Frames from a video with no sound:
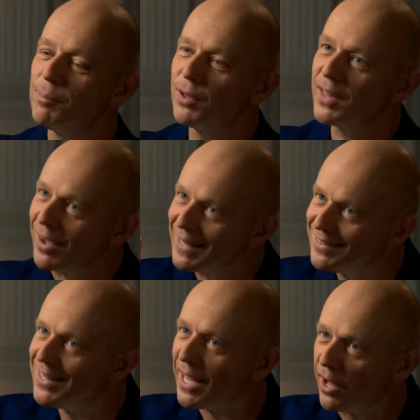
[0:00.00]
but the
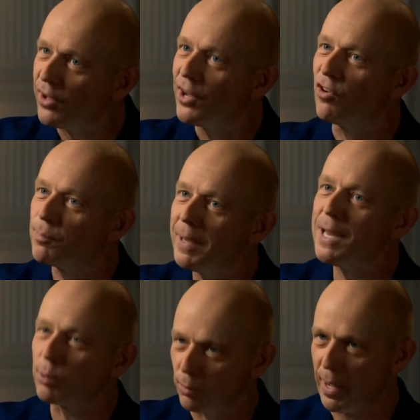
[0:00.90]
idea of
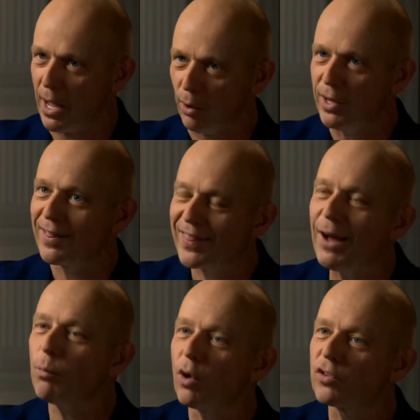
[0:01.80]
people power
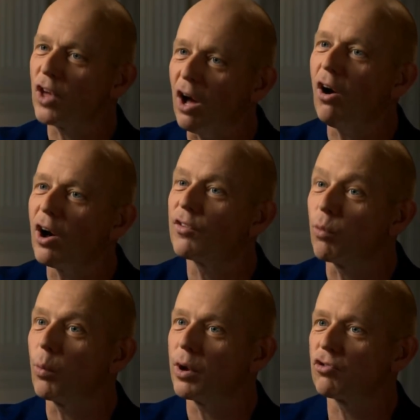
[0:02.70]
that was the heart of
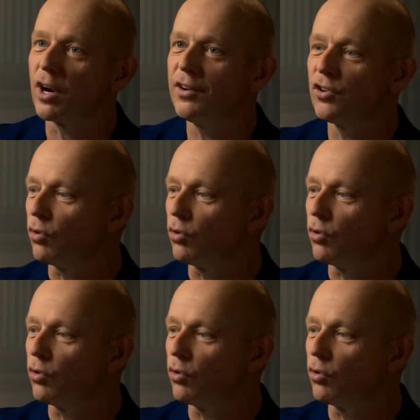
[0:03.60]
what we were trying to